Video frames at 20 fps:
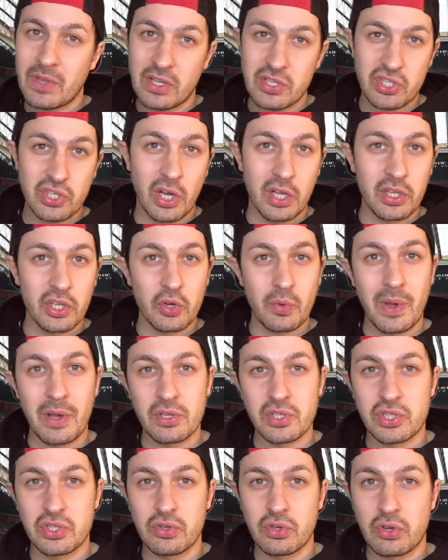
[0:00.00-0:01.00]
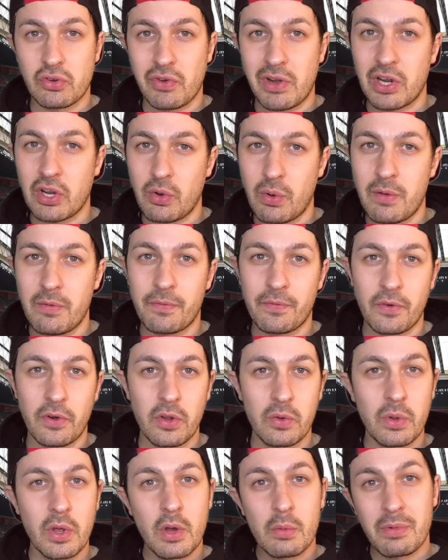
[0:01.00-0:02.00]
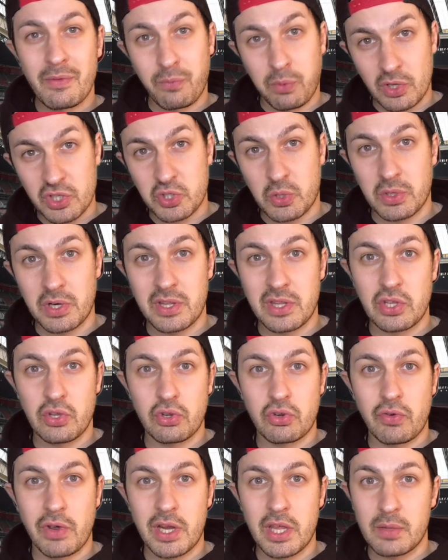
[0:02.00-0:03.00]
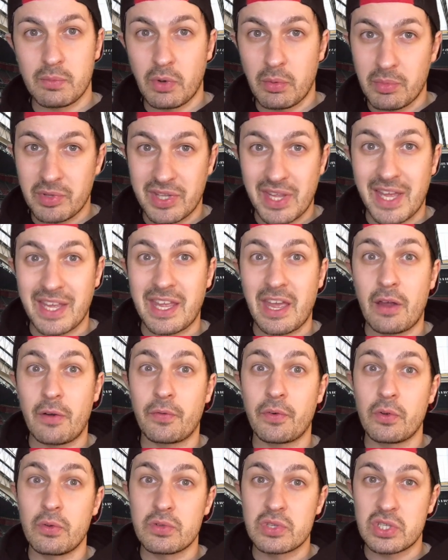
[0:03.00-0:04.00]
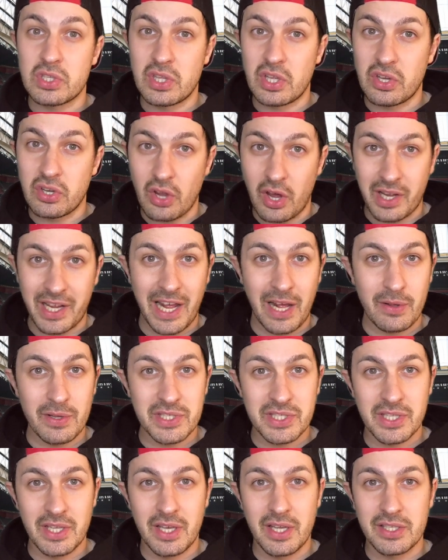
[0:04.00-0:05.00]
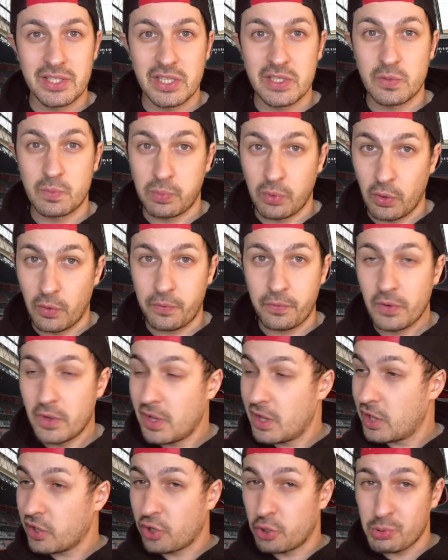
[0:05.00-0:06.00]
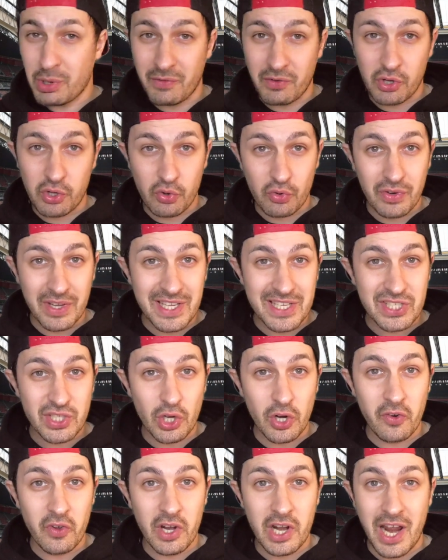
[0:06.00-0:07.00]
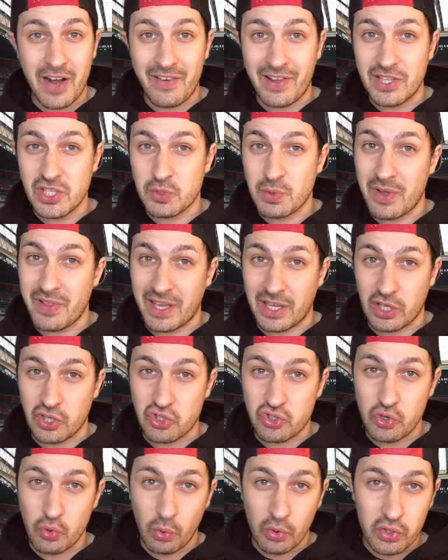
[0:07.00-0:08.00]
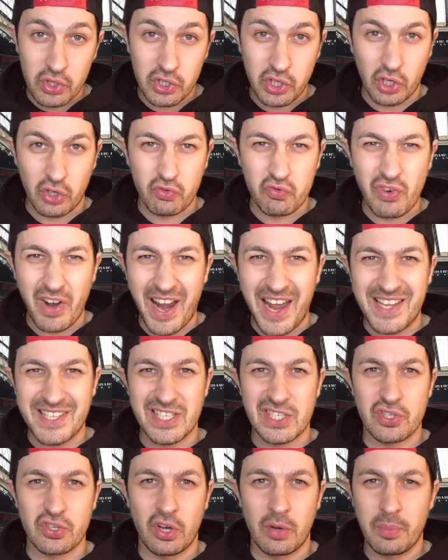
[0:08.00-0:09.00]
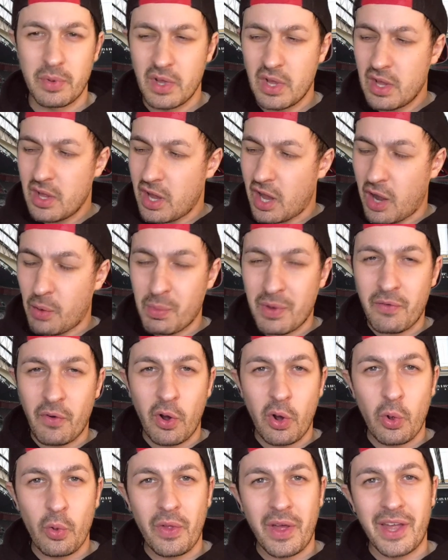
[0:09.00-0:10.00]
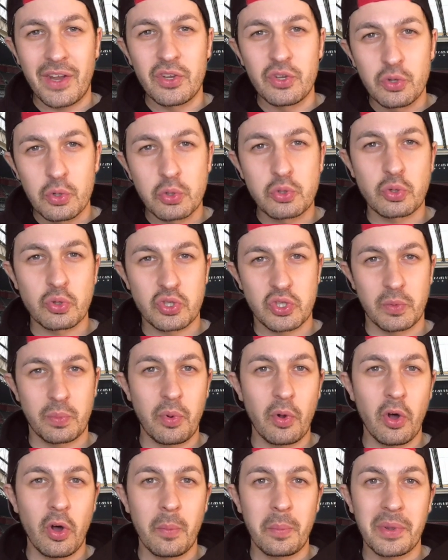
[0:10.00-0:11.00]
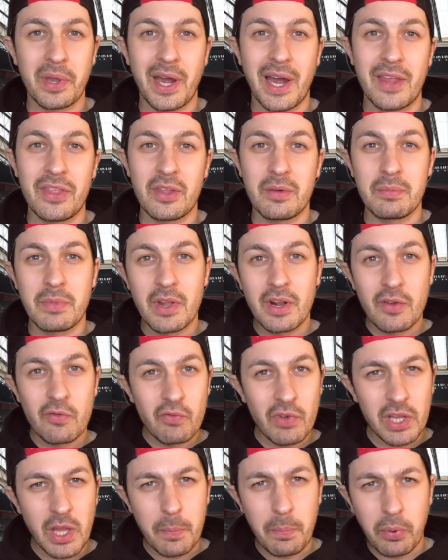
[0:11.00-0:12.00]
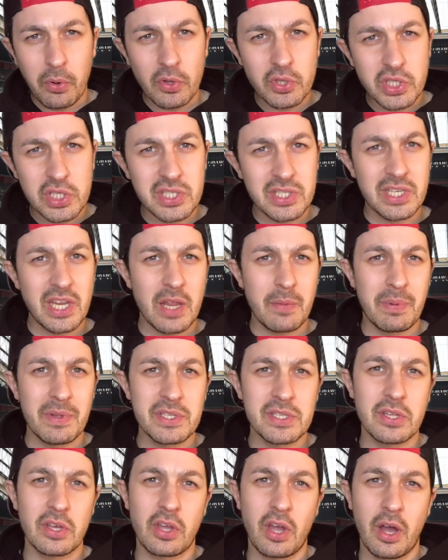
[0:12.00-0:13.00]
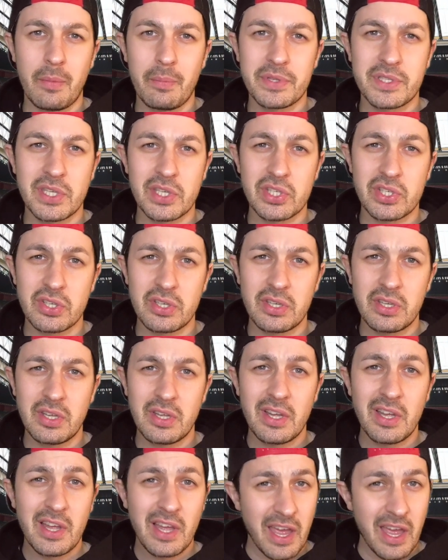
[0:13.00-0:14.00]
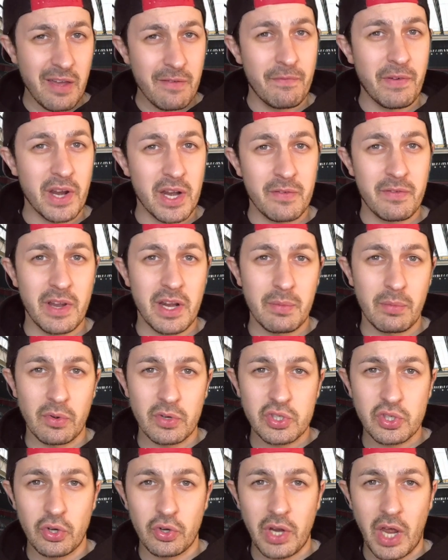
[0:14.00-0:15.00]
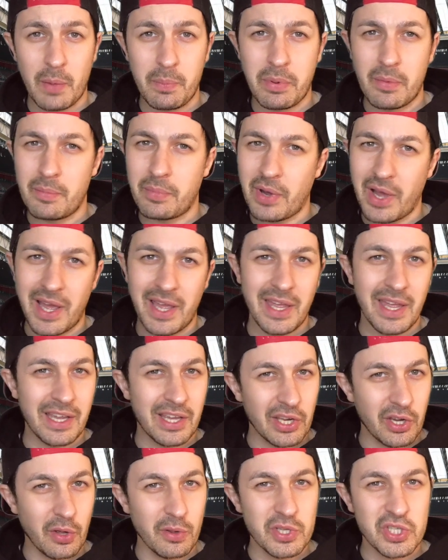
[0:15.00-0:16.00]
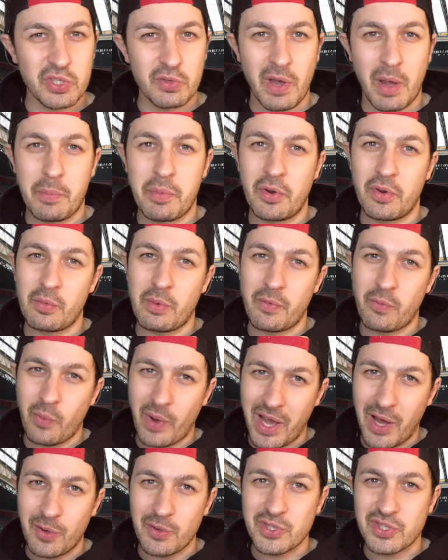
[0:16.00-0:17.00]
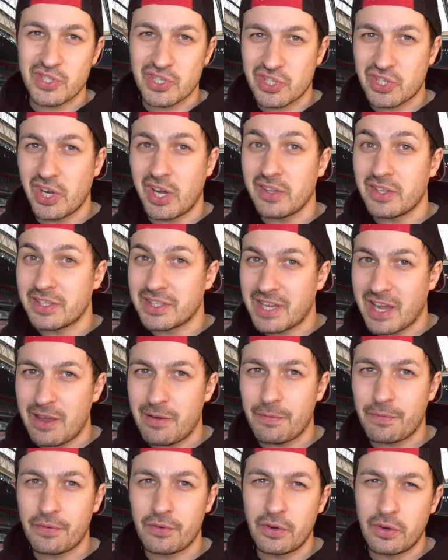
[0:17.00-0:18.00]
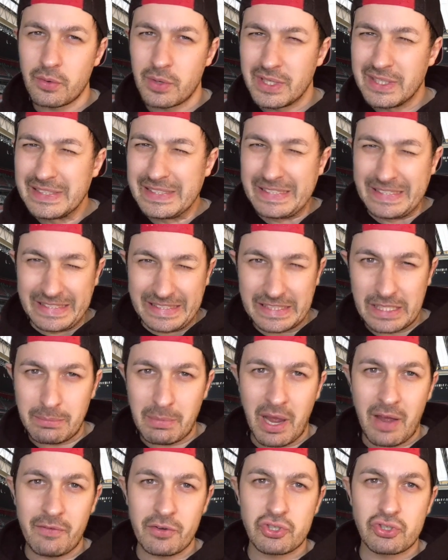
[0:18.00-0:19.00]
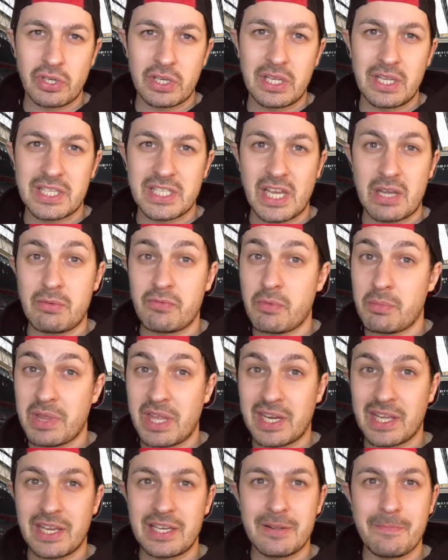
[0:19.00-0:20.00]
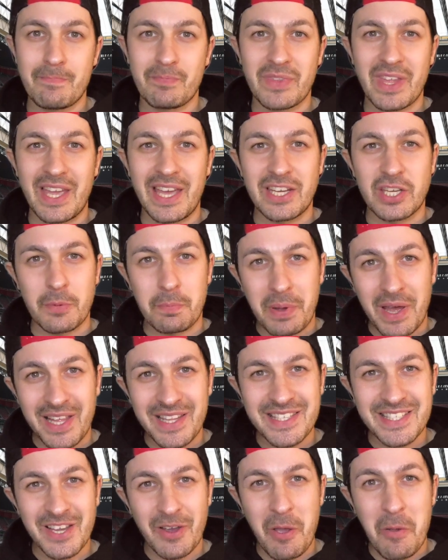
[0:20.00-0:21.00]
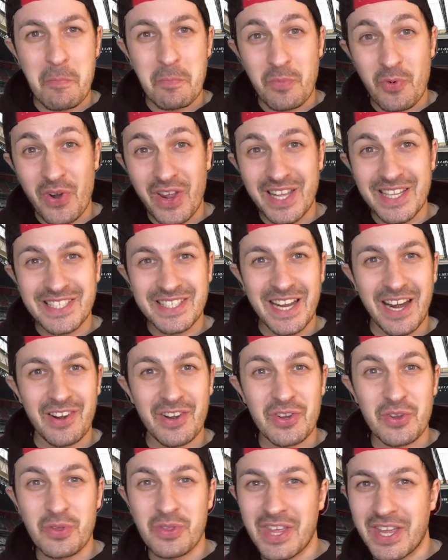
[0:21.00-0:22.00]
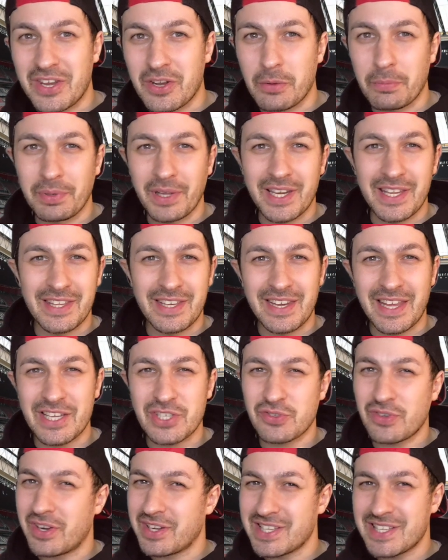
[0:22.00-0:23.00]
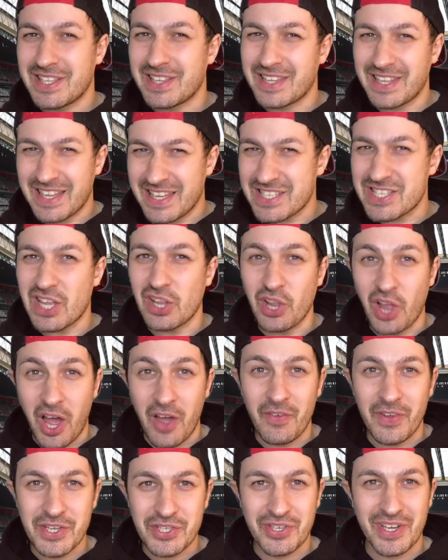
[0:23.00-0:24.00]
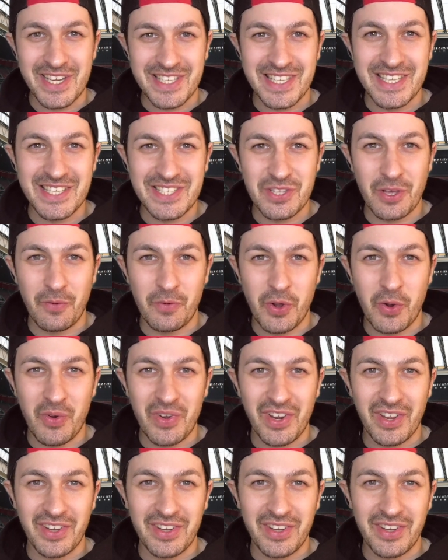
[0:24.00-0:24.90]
A Scotland, Wales, Ukraine going through. With what's going on in the Ukraine at the moment, they get through to the knockout stages. Buff. Could we have a Greece story on our hands where like a true underdog rises up and with all that neutral support behind them really pushes deep into the competition? It very, very much could happen, but hey, it could also happen with Wales and Scotland getting through. They might have a trickier time of it, but then again, it depends how it breaks down and who they end up playing in the next round. It's a lot of interesting stuff going